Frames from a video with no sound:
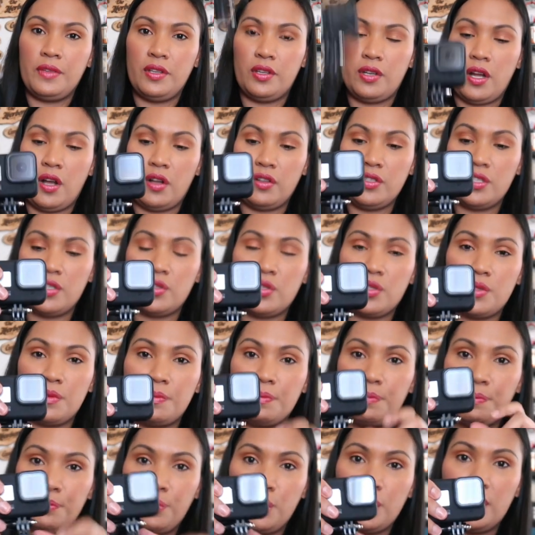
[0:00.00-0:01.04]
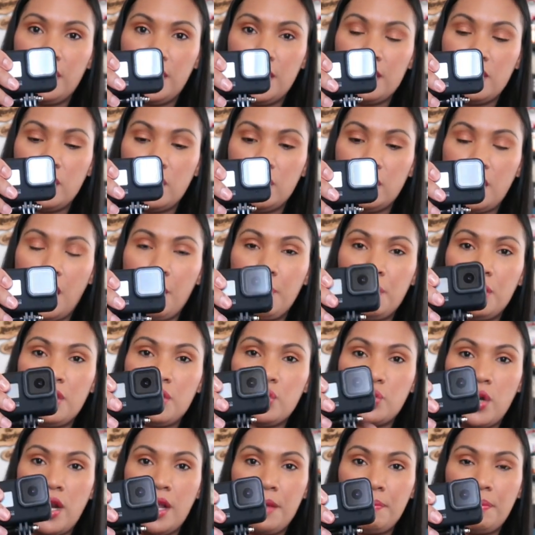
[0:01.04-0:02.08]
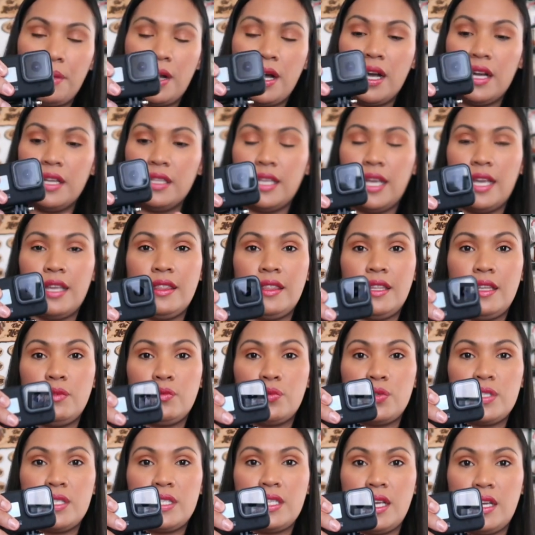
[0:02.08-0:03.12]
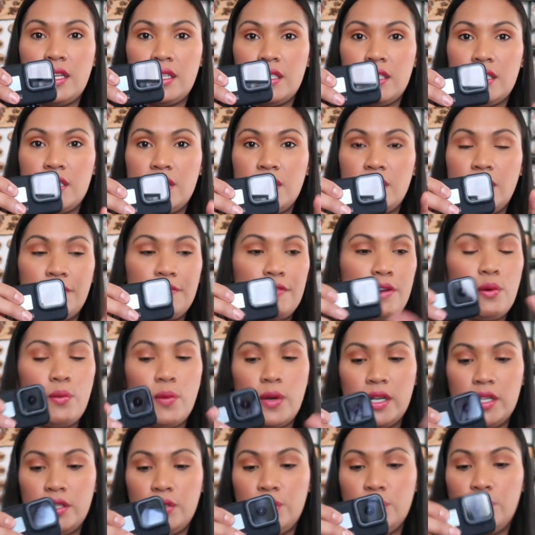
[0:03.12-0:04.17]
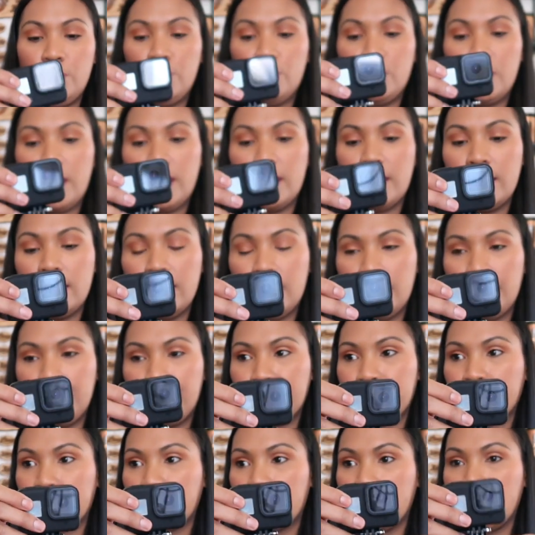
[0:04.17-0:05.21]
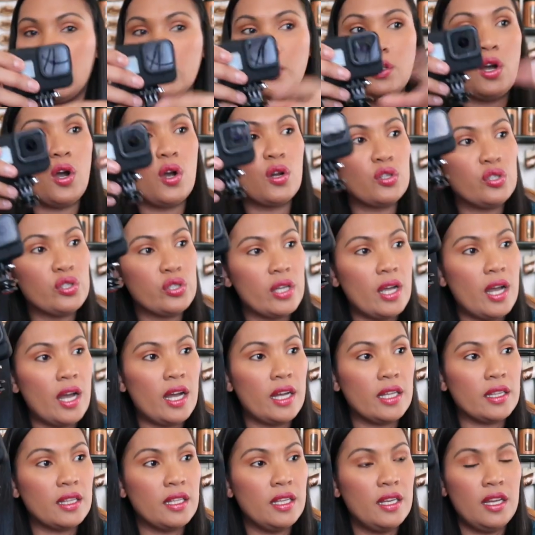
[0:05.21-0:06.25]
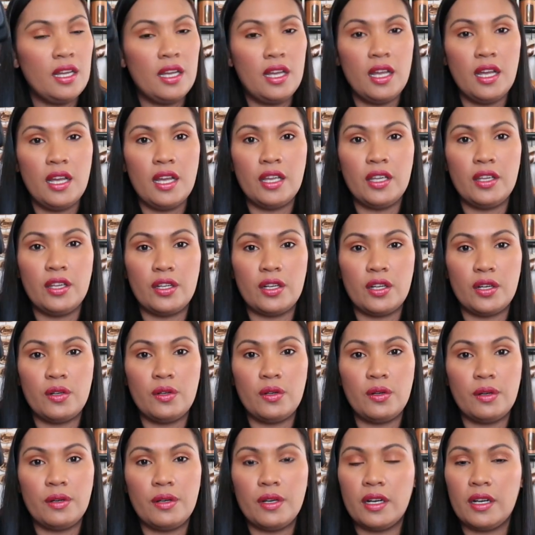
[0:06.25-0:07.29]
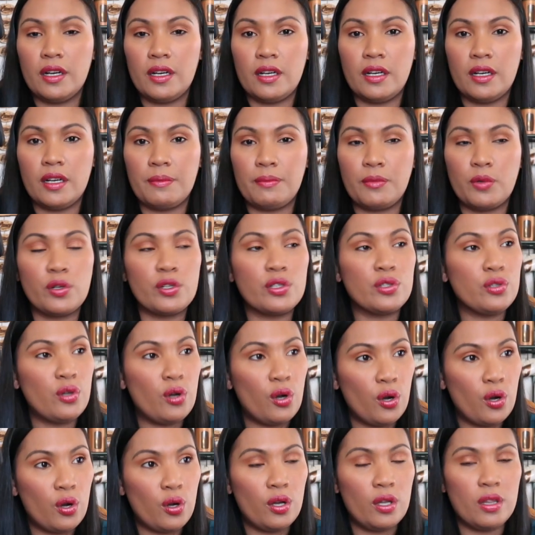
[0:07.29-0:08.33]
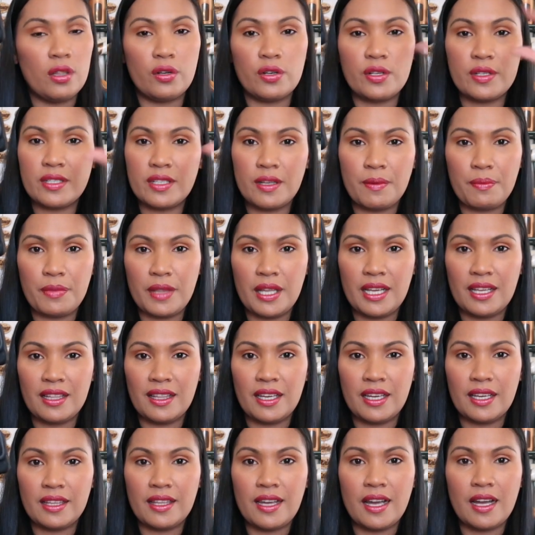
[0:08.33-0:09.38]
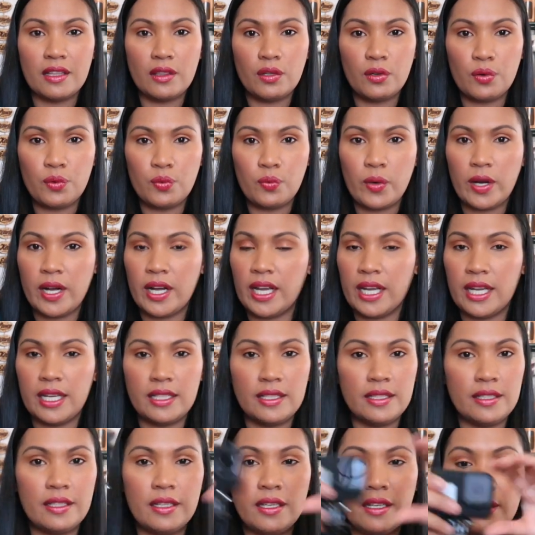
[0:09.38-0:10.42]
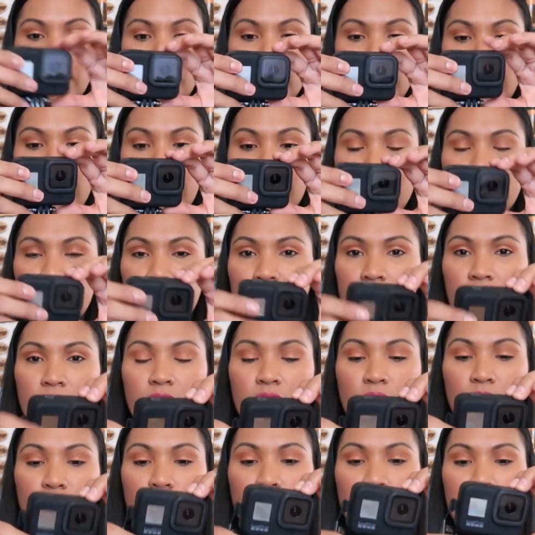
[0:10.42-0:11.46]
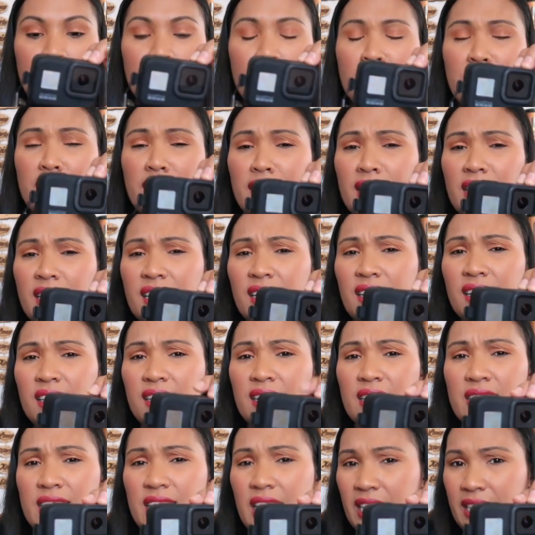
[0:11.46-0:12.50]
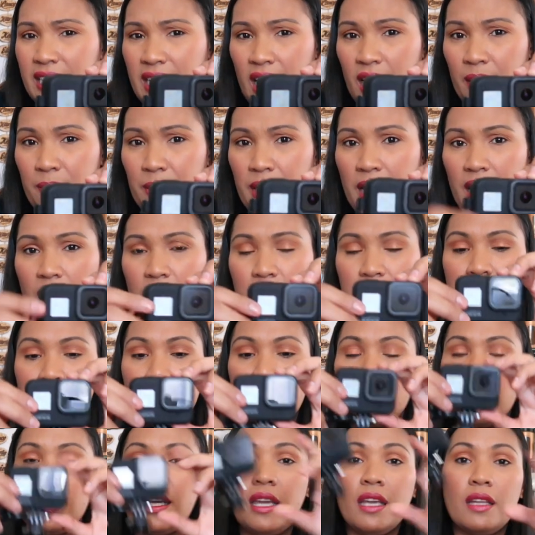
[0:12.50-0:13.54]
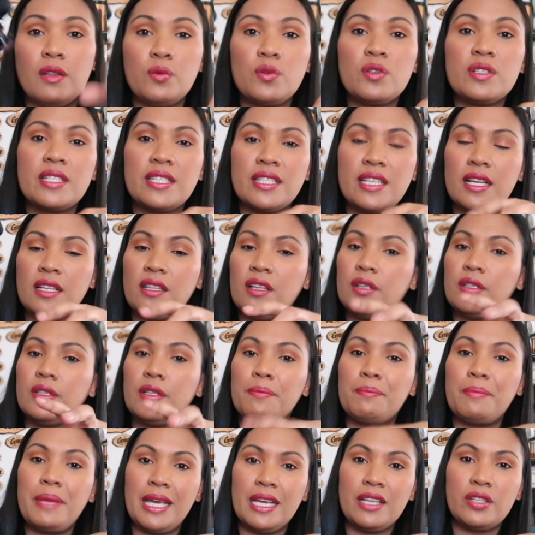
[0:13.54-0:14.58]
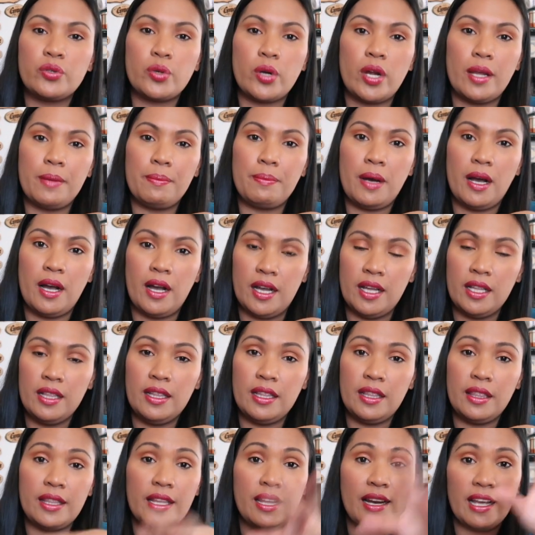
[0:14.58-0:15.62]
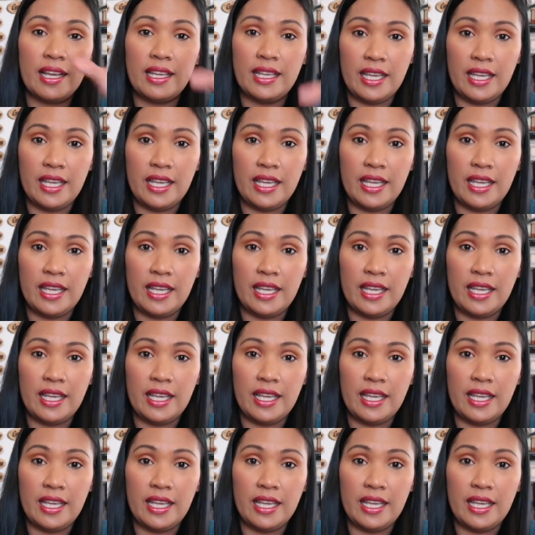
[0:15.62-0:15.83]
I'll just put this on top of the tripod and then we're set. So if I want to do like a long shot, or tall or something like that, or wide, whatever, or let's say time lapse, it will sit on the big tripod that I